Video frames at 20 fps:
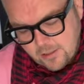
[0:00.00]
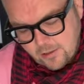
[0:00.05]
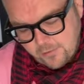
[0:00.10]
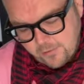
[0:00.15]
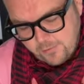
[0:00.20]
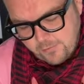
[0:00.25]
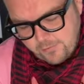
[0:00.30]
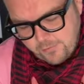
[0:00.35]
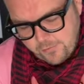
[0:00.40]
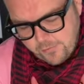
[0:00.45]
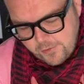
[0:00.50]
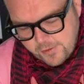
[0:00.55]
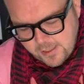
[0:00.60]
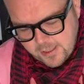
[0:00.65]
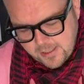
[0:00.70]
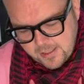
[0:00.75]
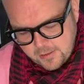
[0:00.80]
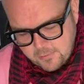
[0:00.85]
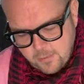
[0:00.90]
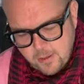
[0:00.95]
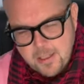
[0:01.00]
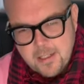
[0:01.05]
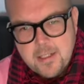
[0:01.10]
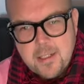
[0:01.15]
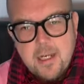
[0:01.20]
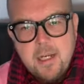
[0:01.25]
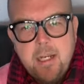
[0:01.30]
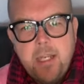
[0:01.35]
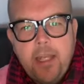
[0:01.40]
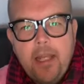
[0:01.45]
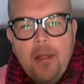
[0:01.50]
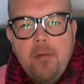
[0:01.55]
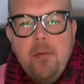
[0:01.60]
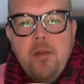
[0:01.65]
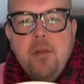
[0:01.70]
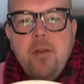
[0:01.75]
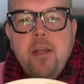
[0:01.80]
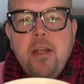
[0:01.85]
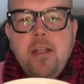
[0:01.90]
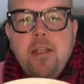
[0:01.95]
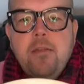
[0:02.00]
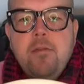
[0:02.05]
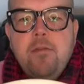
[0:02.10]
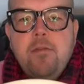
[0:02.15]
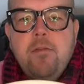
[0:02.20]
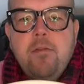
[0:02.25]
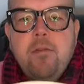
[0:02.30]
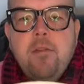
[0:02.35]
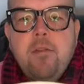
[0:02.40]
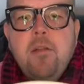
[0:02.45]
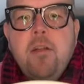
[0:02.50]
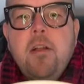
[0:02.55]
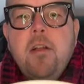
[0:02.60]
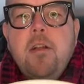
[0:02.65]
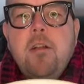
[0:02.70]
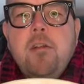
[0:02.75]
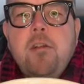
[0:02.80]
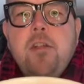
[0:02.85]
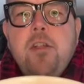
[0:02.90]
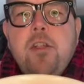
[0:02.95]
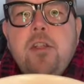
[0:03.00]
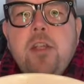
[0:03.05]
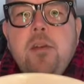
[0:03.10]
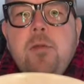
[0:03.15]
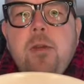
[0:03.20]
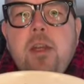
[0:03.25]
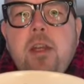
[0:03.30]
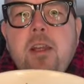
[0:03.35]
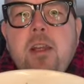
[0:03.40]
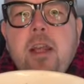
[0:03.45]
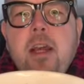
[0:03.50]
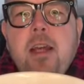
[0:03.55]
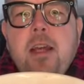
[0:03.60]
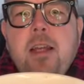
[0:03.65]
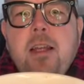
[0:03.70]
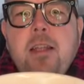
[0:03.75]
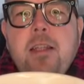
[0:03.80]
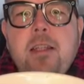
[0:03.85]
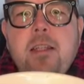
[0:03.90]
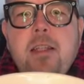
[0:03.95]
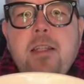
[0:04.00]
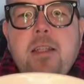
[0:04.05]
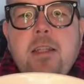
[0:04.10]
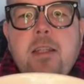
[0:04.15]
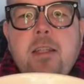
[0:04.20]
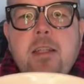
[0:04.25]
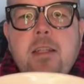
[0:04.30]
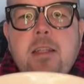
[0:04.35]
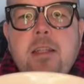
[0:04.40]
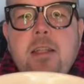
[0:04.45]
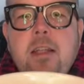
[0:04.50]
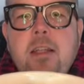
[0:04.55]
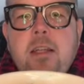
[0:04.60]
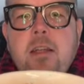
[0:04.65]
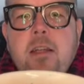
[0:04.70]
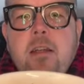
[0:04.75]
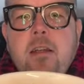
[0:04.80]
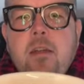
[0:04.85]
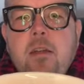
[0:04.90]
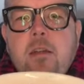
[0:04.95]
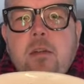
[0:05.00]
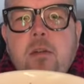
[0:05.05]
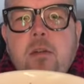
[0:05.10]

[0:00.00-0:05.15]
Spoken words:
it's got the fruit in as well, it's going to keep you nice and full. Just showing you that consistency